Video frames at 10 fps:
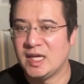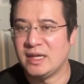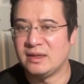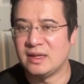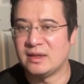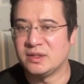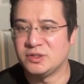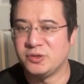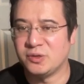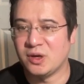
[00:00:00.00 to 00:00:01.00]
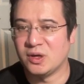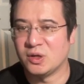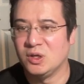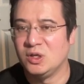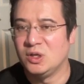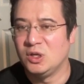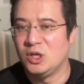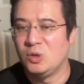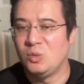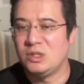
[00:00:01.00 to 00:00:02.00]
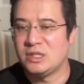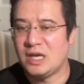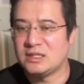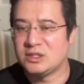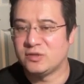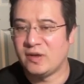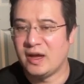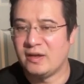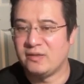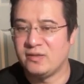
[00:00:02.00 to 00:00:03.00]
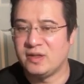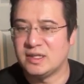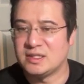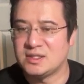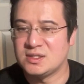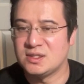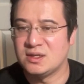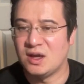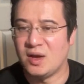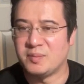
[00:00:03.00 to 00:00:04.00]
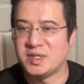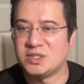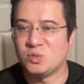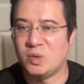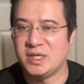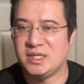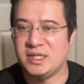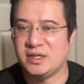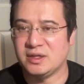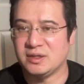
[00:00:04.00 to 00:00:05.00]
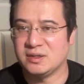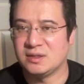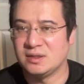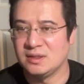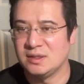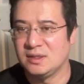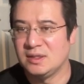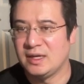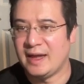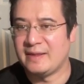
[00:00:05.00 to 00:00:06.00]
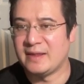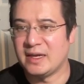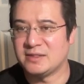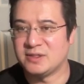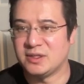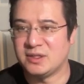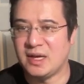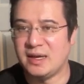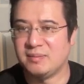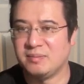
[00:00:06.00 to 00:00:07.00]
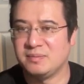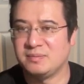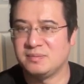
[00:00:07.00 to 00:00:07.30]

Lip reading: And then the Dugong will not survive this Ominous Wind here. And that is a good game.